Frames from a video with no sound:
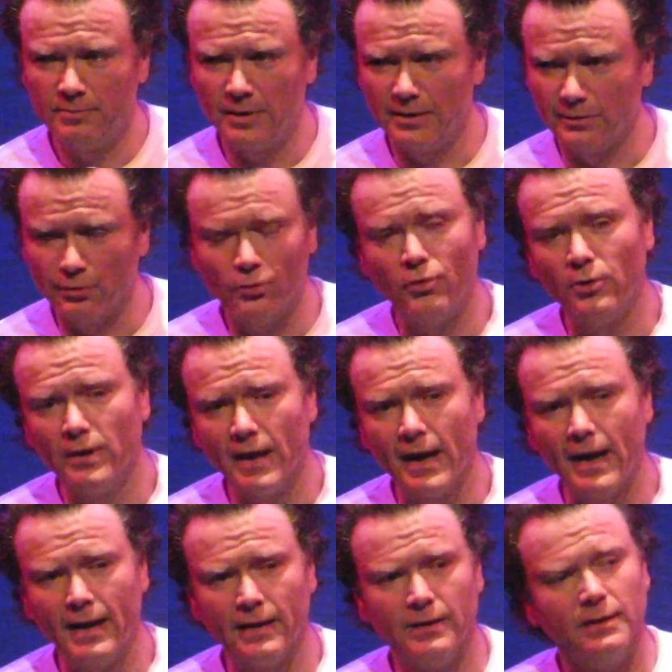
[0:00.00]
by their own
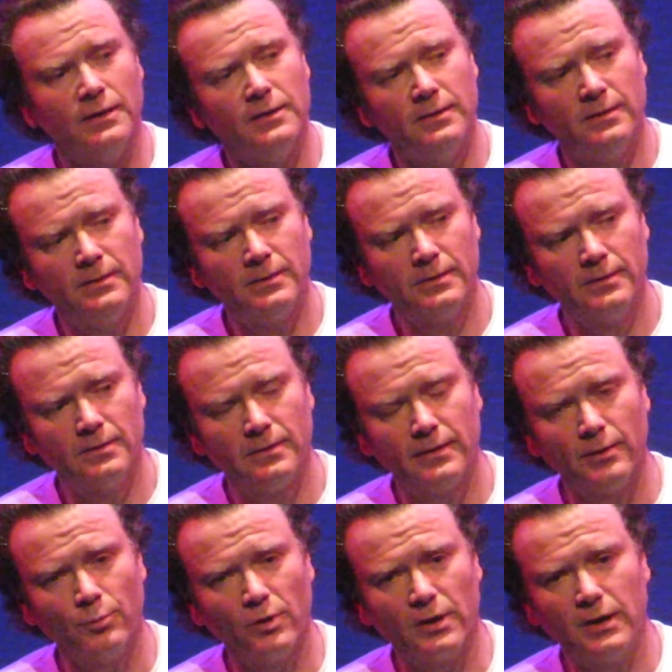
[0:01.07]
hand
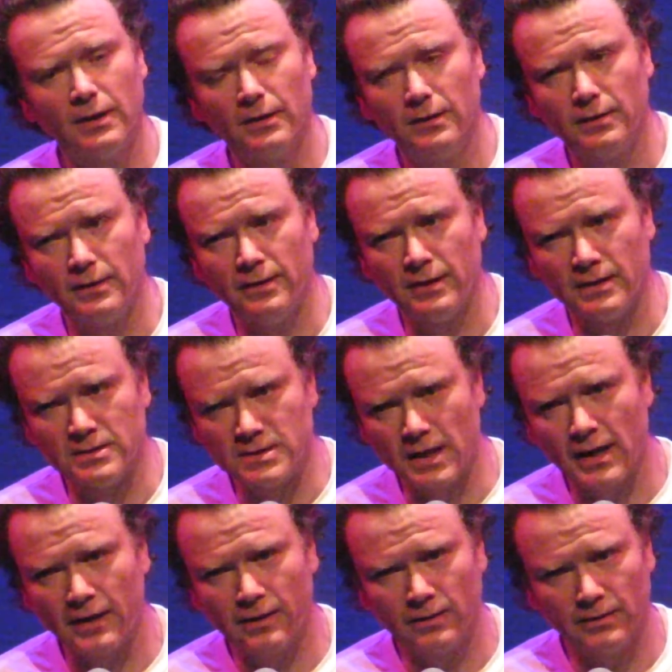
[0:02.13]
than were killed in the
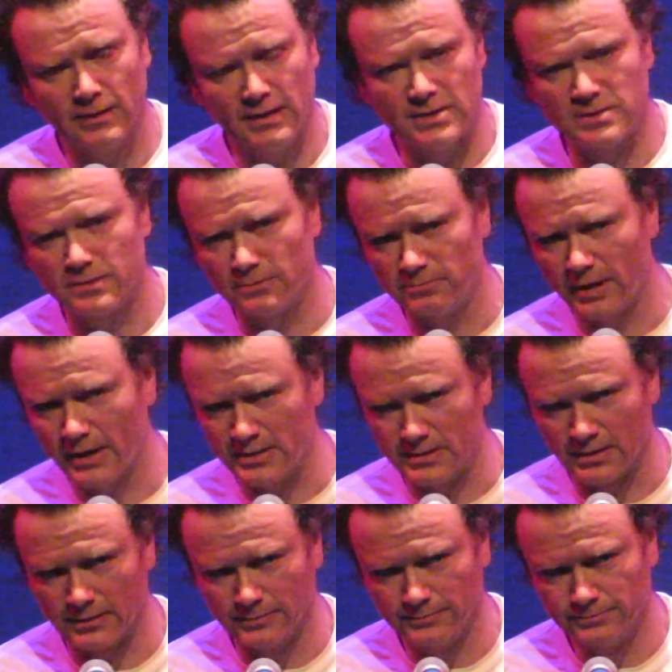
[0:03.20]
entire Easter
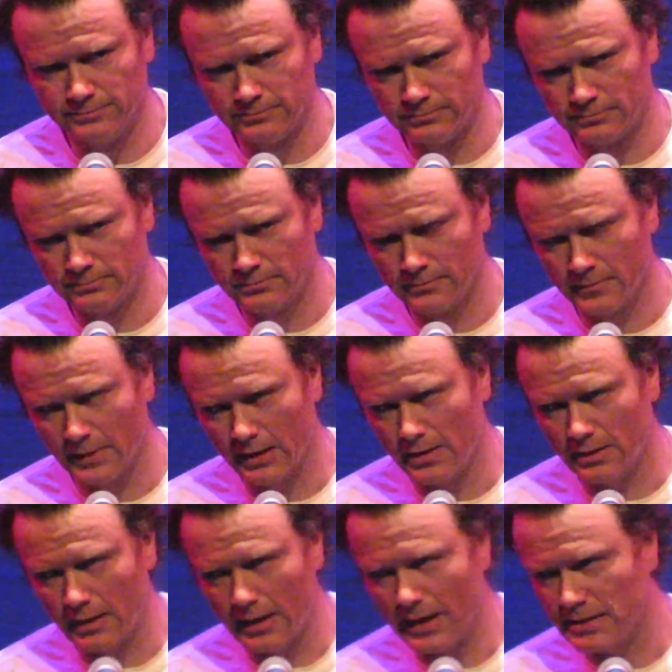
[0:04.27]
Rising.
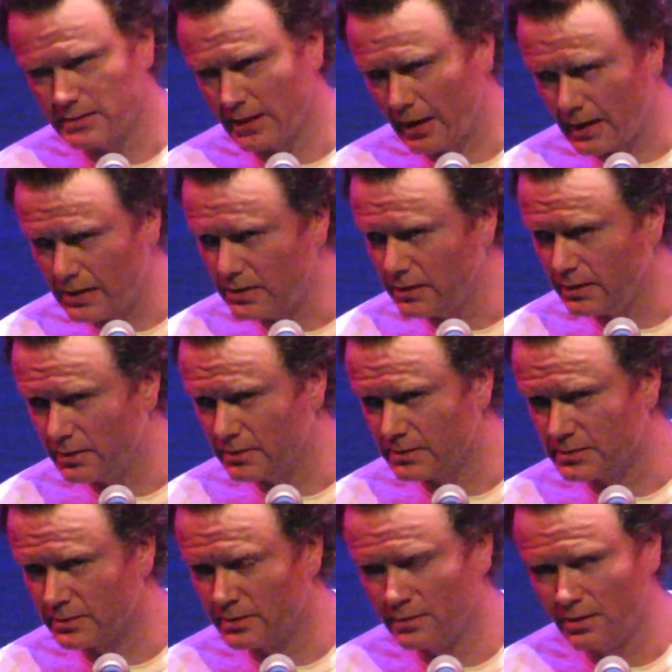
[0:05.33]
In the last 8
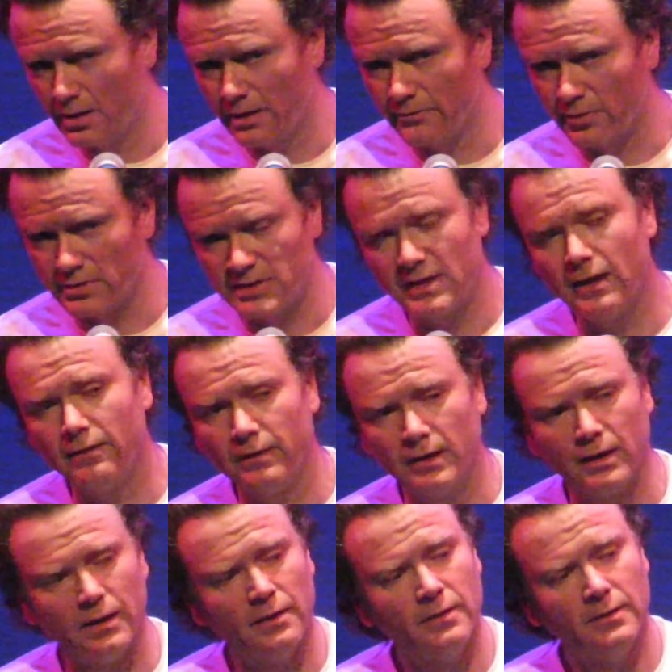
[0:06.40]
years of
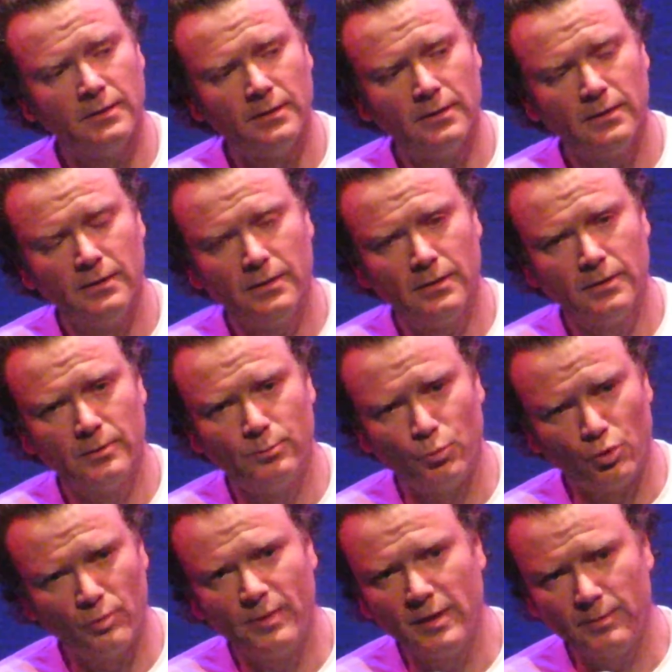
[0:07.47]
austerity,
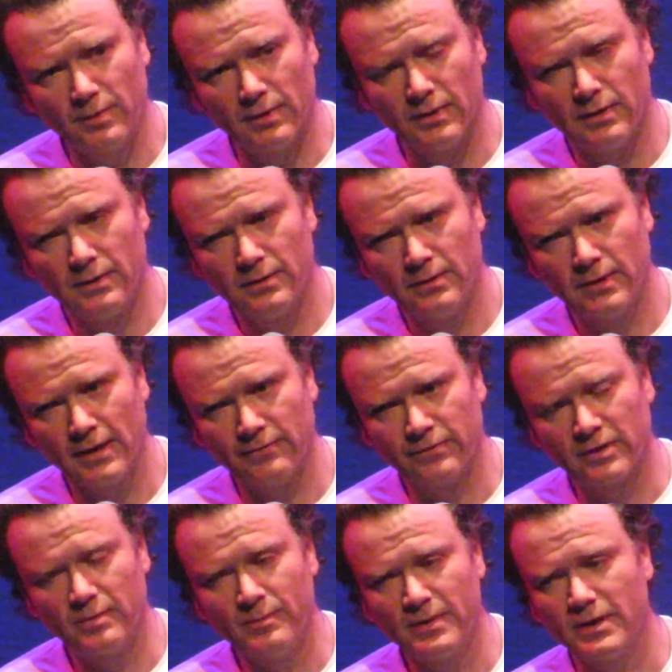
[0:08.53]
more people
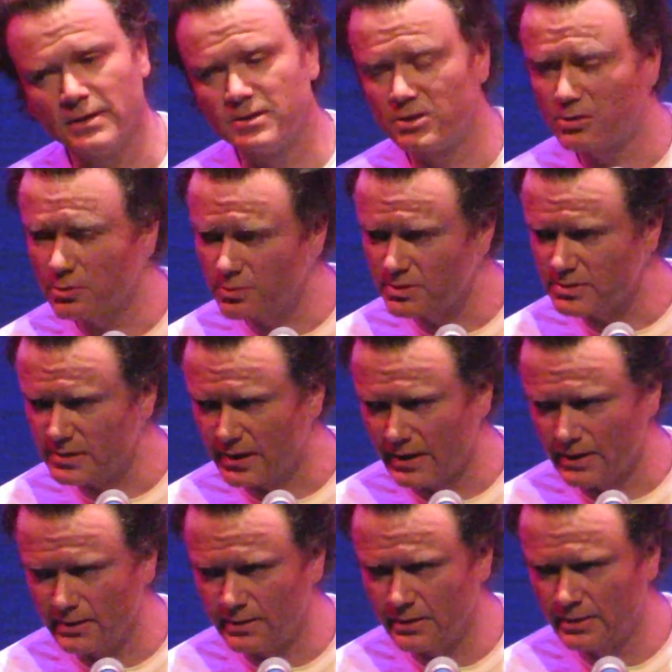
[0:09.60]
have committed
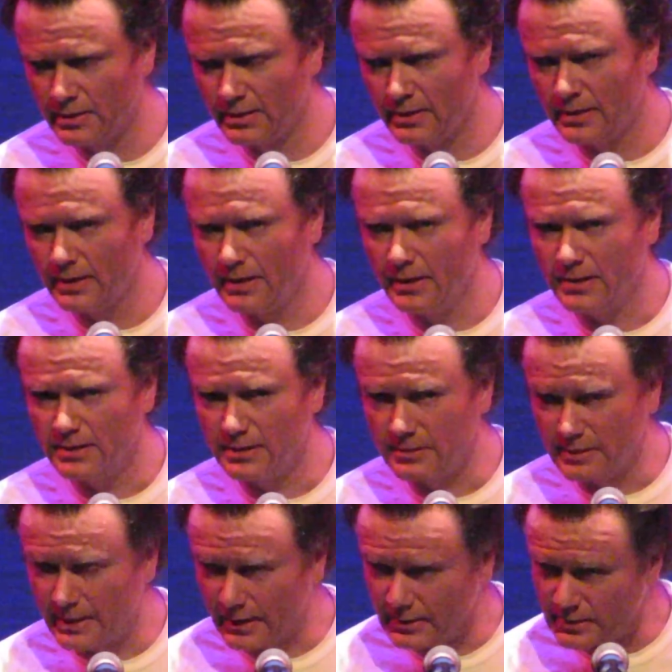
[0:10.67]
suicide
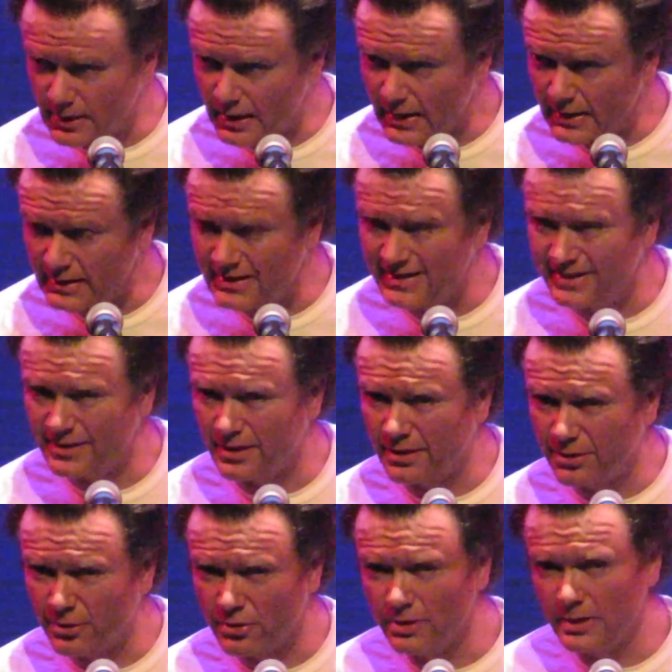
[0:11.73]
than died in the
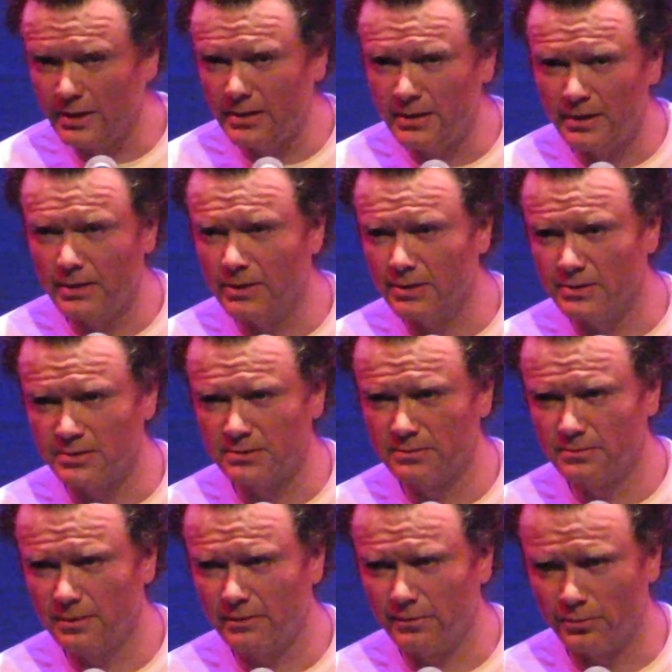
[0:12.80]
30
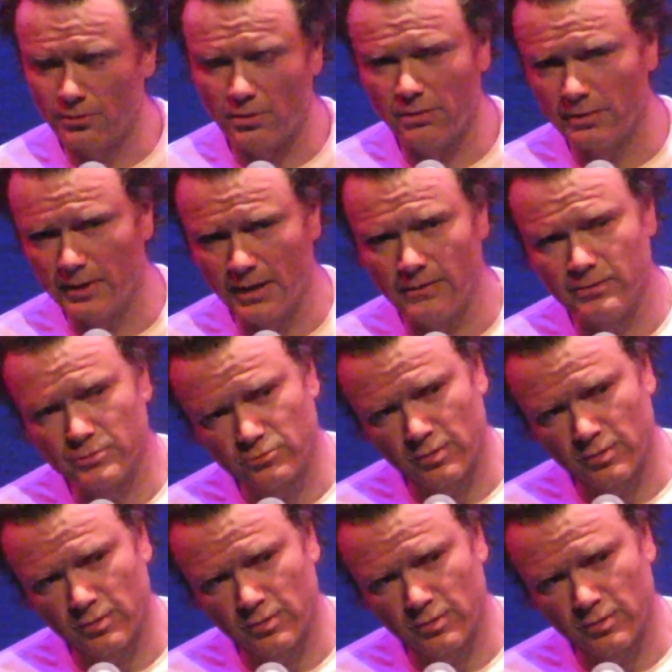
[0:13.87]
years of the Northern Irish